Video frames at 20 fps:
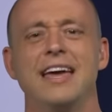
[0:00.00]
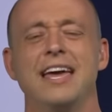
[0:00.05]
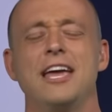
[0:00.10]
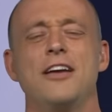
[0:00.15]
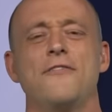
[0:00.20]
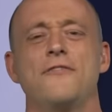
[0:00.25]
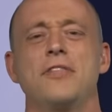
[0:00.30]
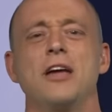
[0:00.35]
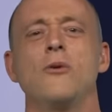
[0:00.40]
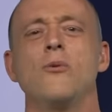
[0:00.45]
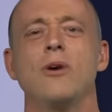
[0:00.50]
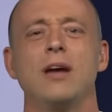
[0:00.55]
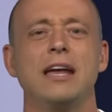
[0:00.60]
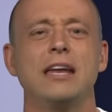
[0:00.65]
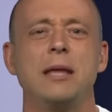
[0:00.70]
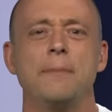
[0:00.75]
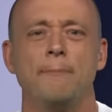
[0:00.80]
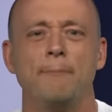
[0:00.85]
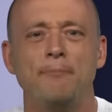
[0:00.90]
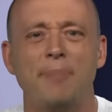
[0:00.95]
If there were
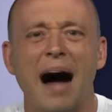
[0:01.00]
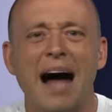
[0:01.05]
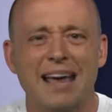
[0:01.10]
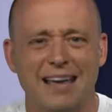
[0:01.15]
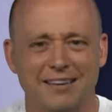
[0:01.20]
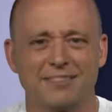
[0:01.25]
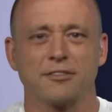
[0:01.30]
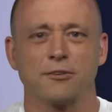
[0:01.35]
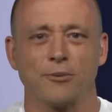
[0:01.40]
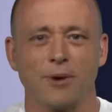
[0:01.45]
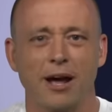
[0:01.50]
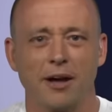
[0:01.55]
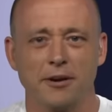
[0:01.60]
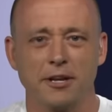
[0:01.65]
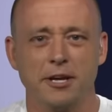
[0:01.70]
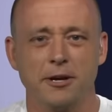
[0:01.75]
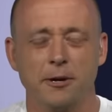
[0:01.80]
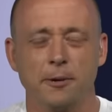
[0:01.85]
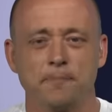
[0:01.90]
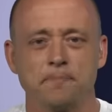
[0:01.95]
any bias
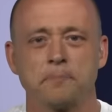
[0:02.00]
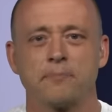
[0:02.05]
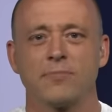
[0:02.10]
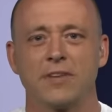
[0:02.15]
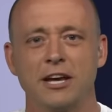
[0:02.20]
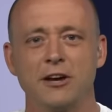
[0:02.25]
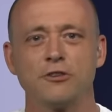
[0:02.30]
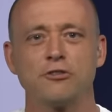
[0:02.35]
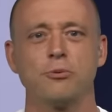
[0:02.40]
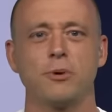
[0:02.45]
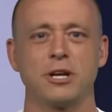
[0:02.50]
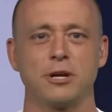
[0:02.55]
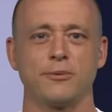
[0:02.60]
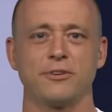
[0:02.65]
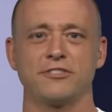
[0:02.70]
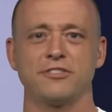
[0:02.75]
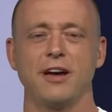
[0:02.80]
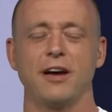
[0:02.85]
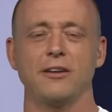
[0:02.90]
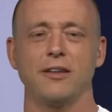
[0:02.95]
around here, here's what it
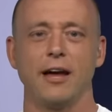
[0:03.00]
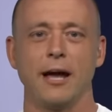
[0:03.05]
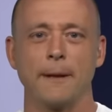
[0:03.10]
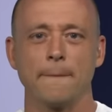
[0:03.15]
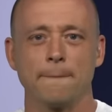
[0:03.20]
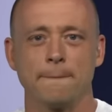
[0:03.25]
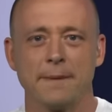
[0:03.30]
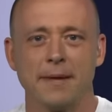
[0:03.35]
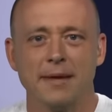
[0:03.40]
would sound like.